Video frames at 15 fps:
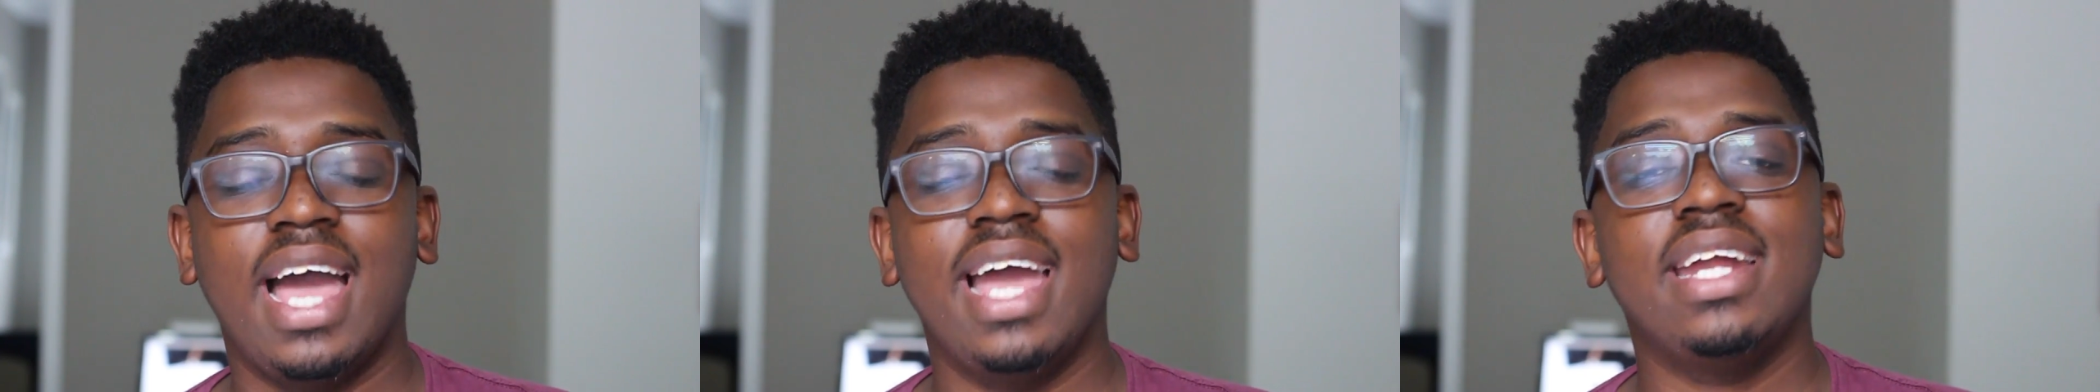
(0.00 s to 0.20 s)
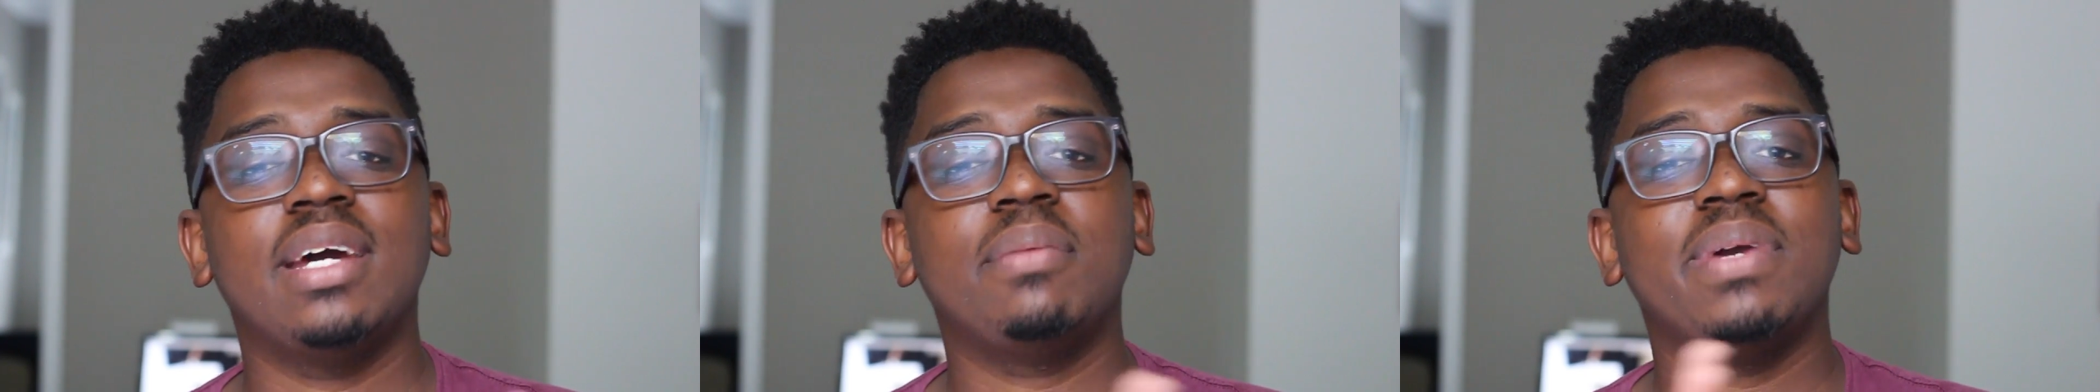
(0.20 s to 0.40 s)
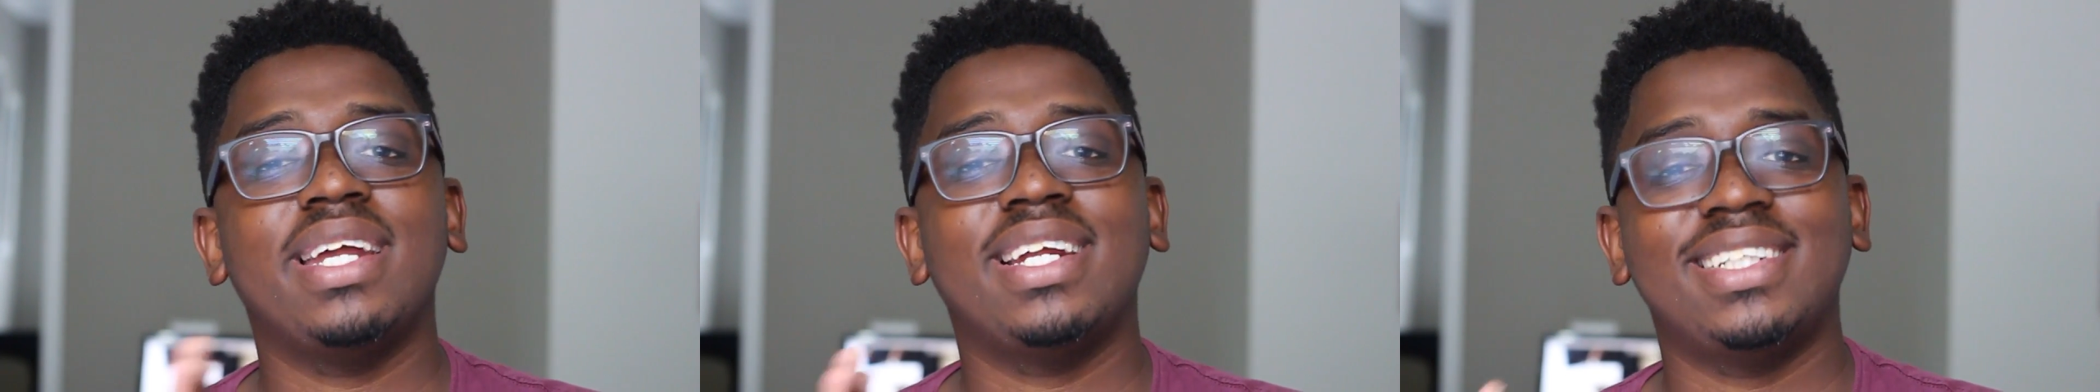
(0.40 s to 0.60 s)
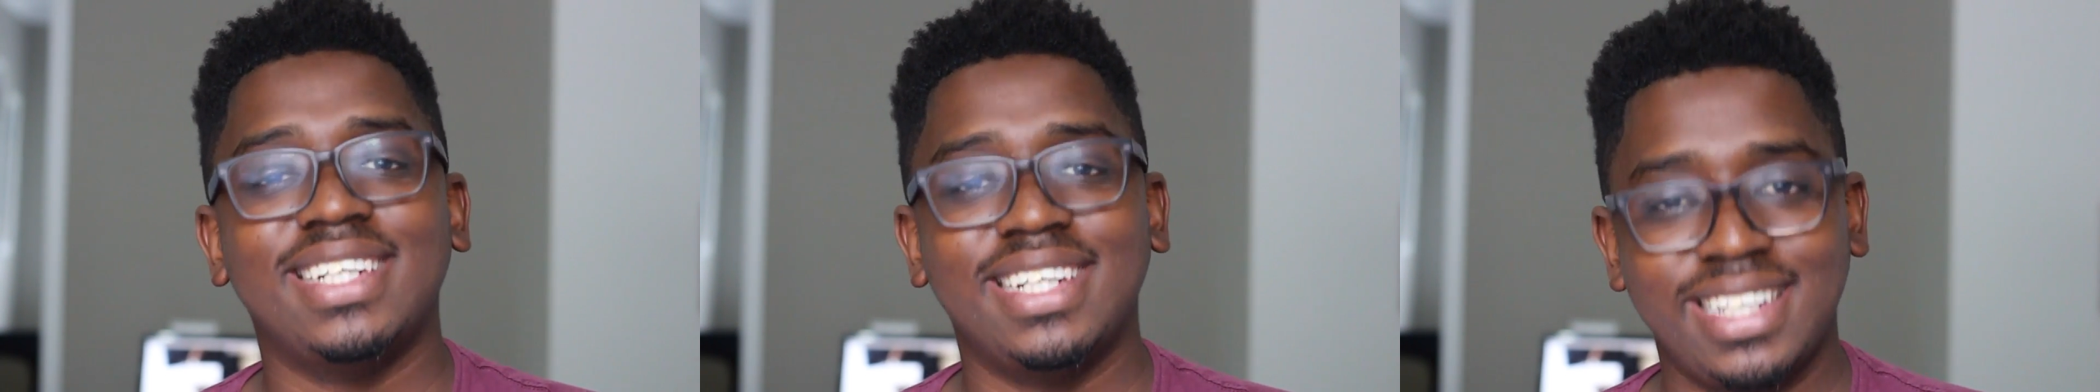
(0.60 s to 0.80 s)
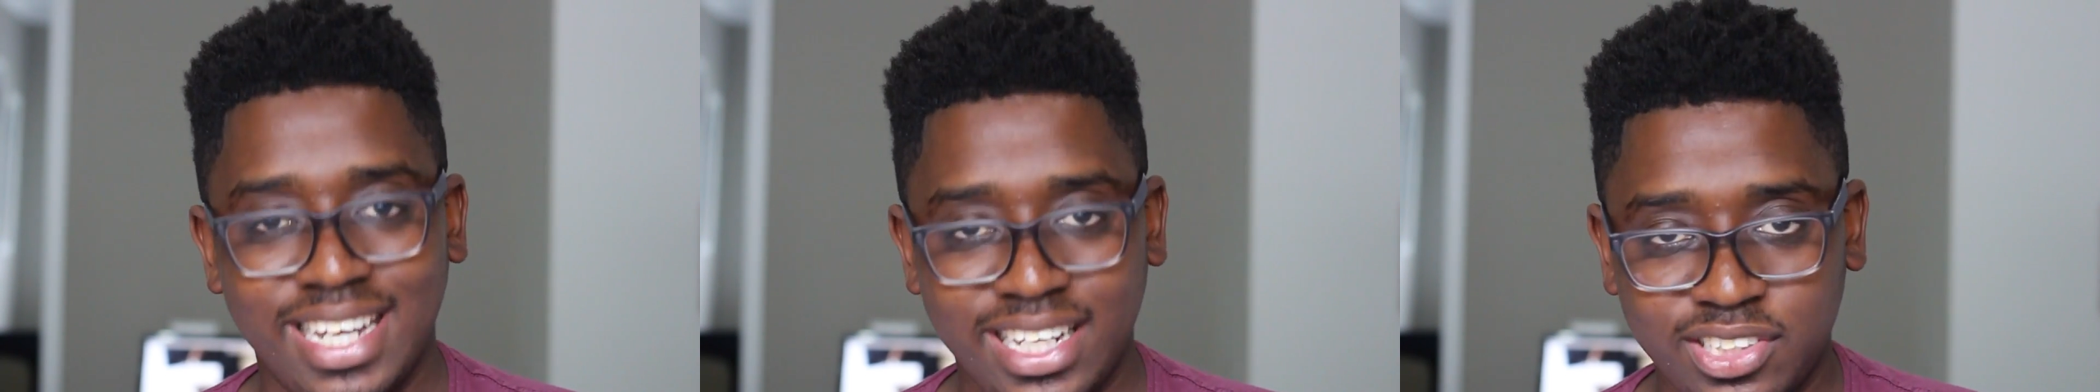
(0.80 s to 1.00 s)
I end up
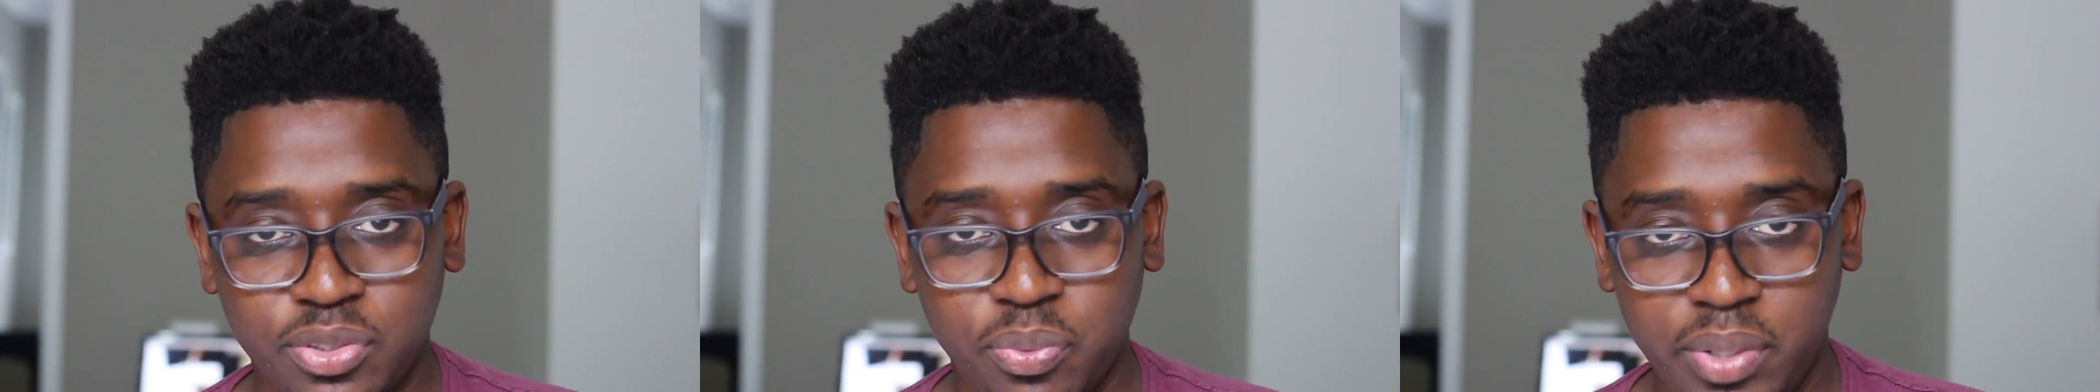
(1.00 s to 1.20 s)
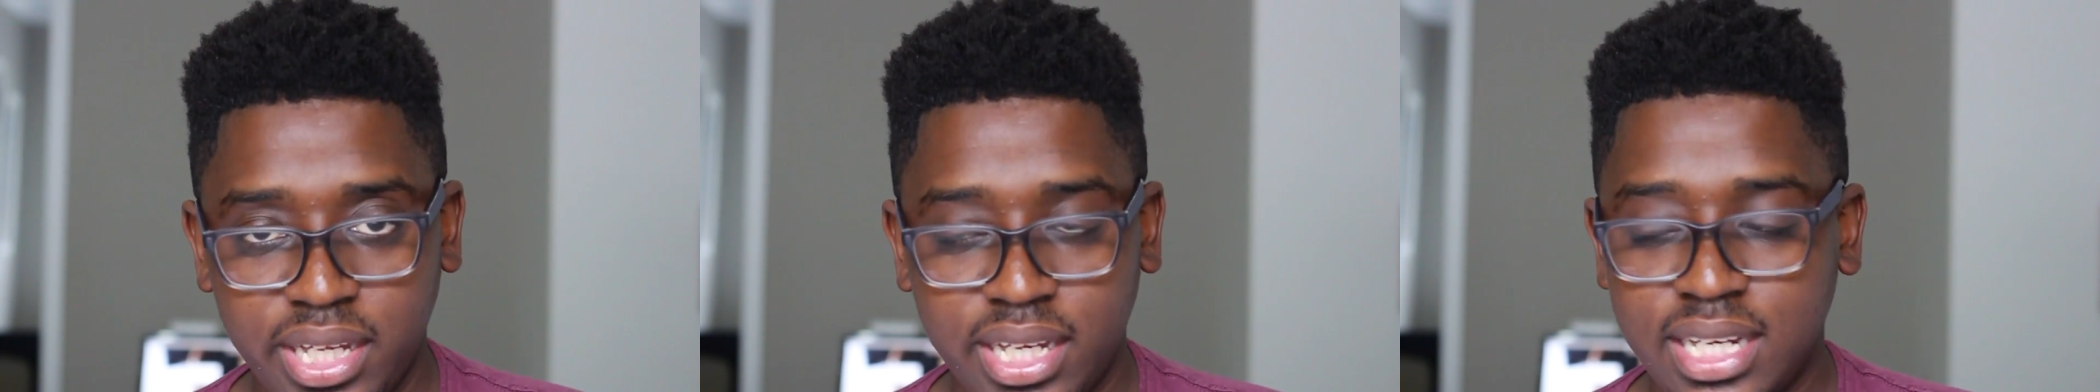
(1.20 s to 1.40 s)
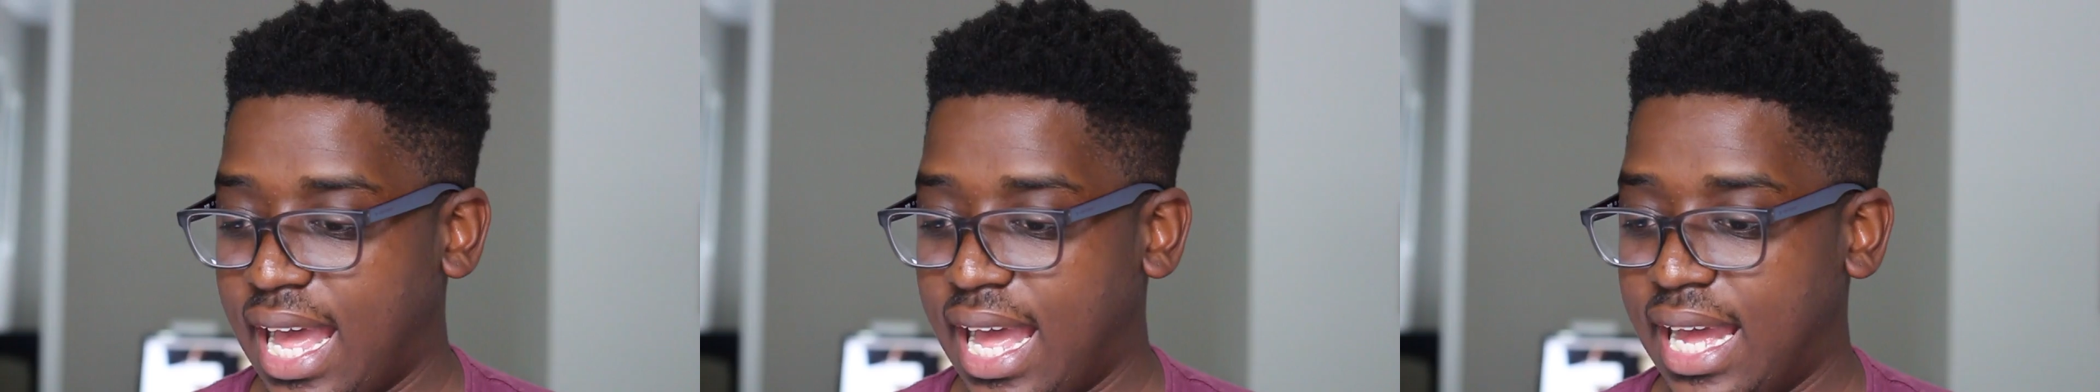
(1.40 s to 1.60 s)
editing next week.